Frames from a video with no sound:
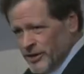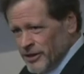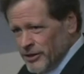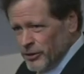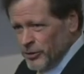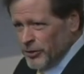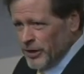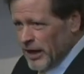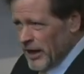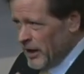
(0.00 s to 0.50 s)

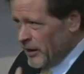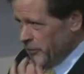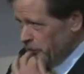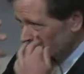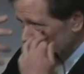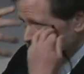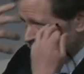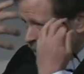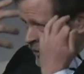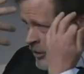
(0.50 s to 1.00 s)
You have
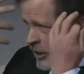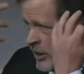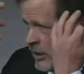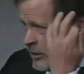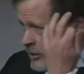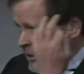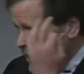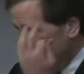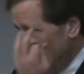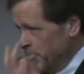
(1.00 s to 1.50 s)

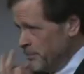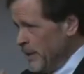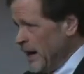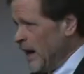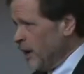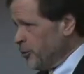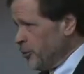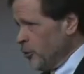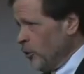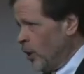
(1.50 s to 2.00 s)

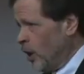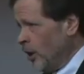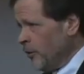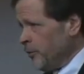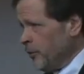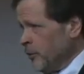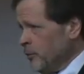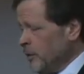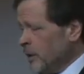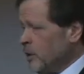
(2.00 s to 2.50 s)
Matthew
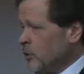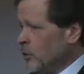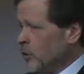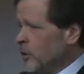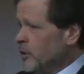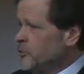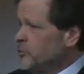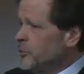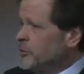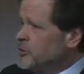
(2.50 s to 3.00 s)
often
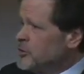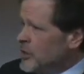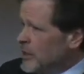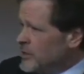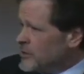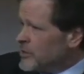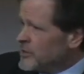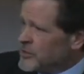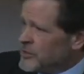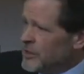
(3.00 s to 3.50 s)
records, well,
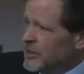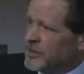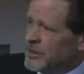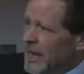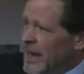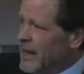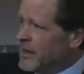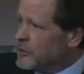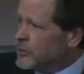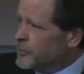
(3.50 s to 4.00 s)
Jesus did
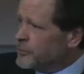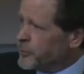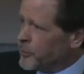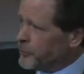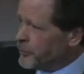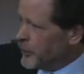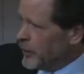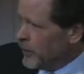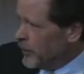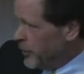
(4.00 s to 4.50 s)
that to
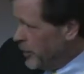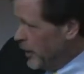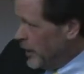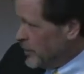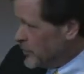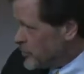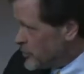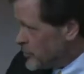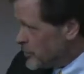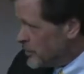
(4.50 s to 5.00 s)
fulfill
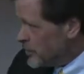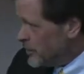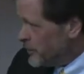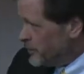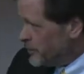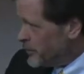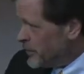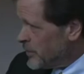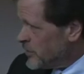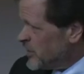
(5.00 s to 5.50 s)
this.
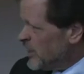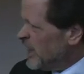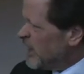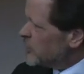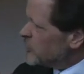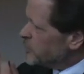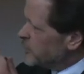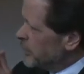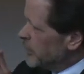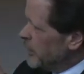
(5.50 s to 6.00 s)
It's an
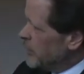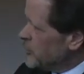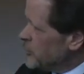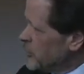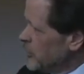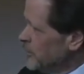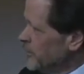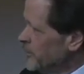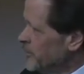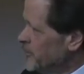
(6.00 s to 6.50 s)

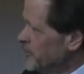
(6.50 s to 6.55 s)
explanation.